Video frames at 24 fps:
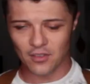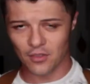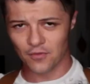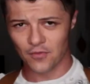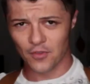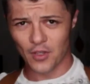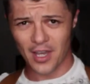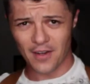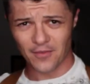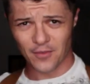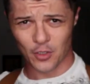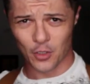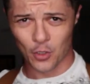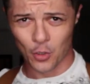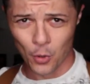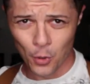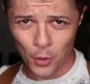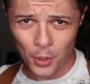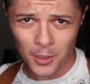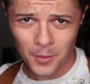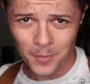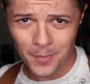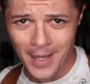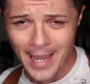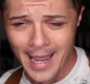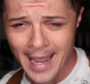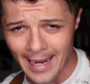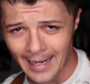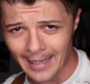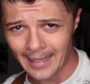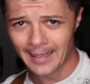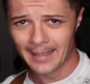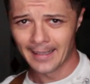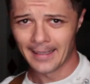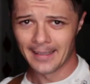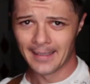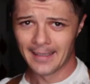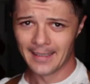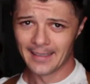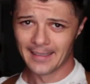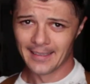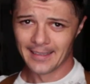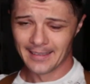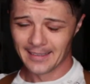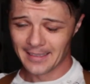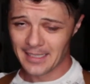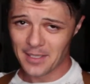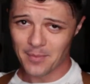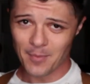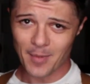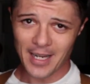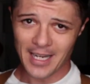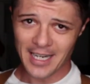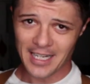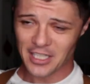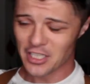so if you have a crooked back, this might